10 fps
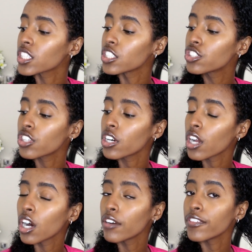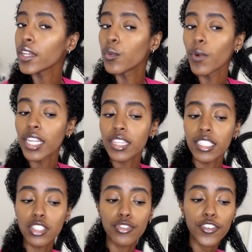gonna start off and wet
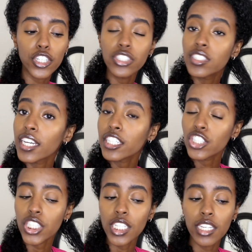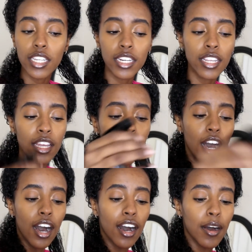this first section.
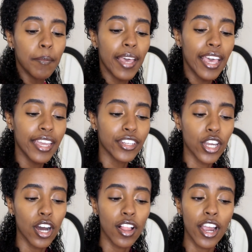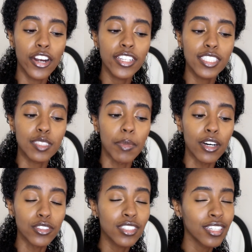And y'all, I already
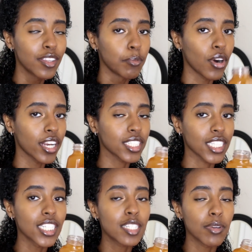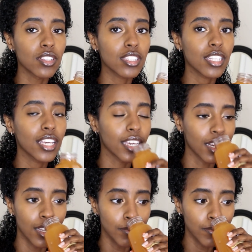smelt the product, and it smells
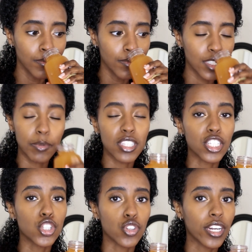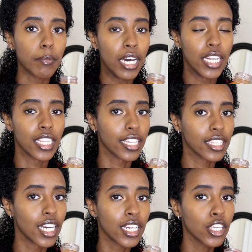like straight up honey, like
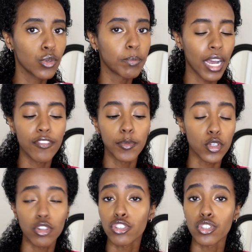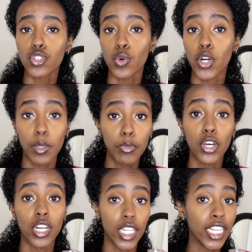the honey you would buy from the grocery store and
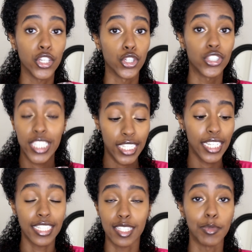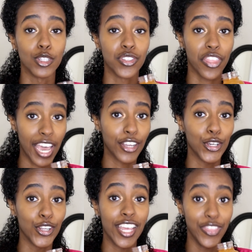put in your tea. It smells that
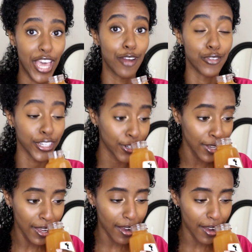good and that real.